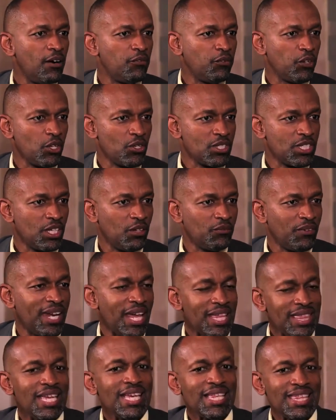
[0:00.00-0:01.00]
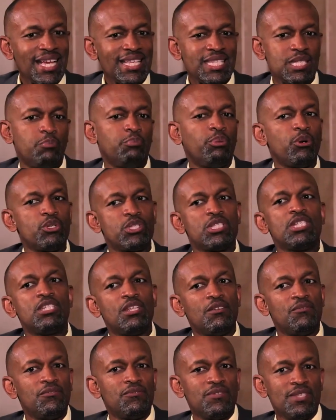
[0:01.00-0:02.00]
for yourself. And I think that's the
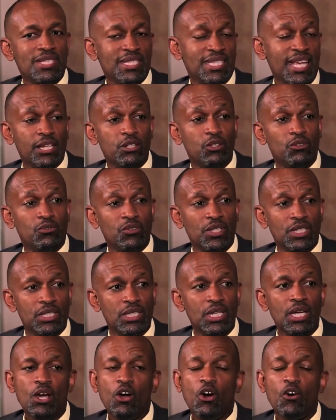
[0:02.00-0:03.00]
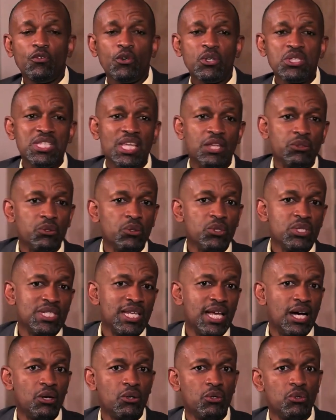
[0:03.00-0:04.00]
positive side of it. Of course, there are those
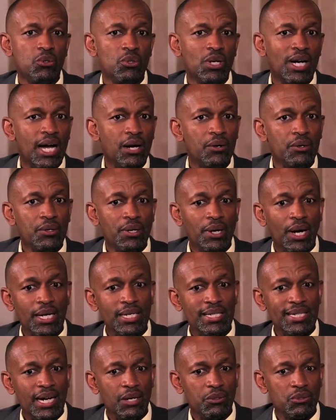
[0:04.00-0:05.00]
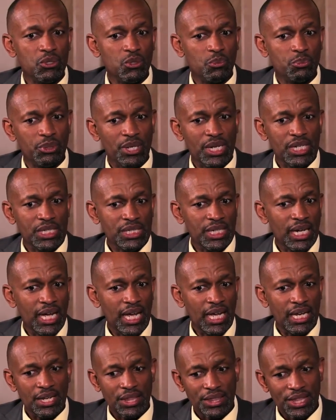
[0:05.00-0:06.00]
now who cow down to pressure
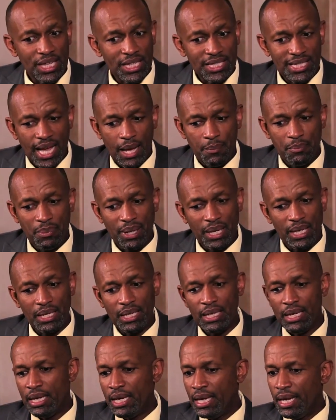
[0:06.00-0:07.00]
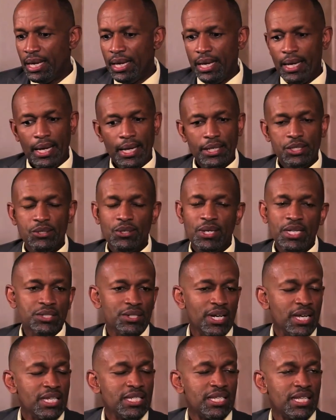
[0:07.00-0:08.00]
and things happen and you
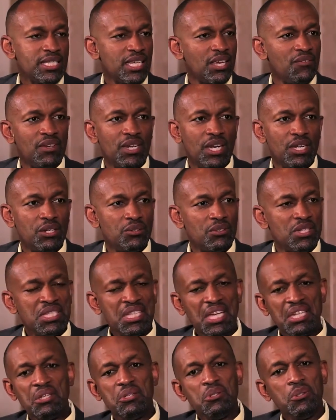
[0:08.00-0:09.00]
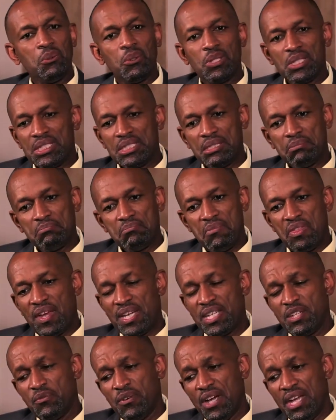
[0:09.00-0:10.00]
literally just give in and you decide, you know what,
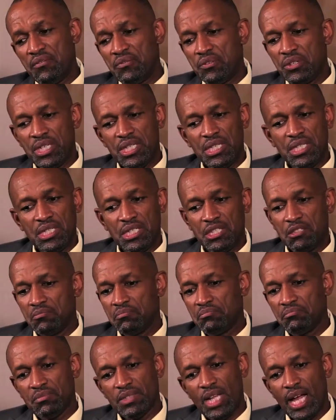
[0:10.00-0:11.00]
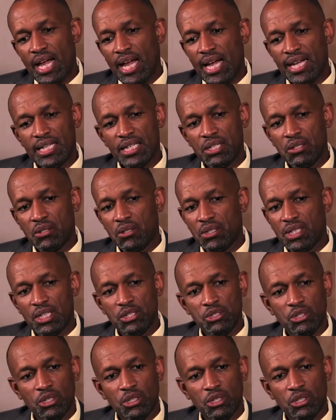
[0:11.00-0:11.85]
35 reached, I hadn't got the